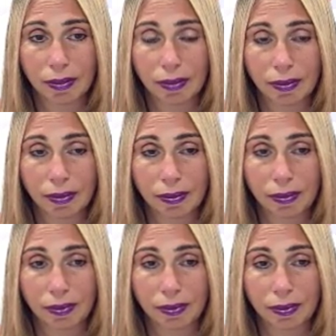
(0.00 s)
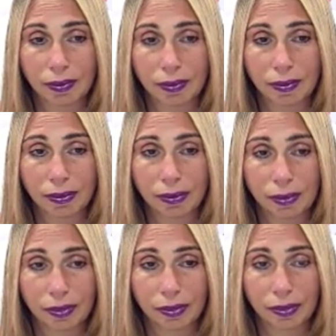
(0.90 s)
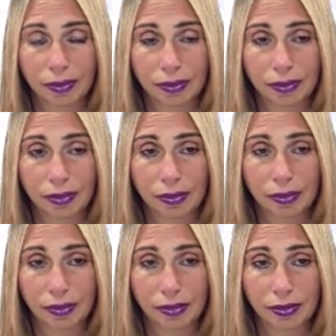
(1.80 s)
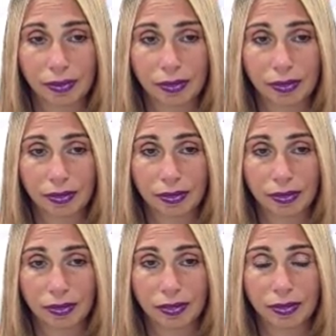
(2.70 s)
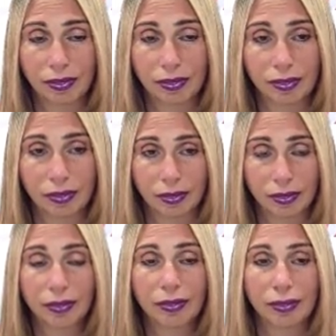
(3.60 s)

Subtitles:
No words are spoken by the person on screen.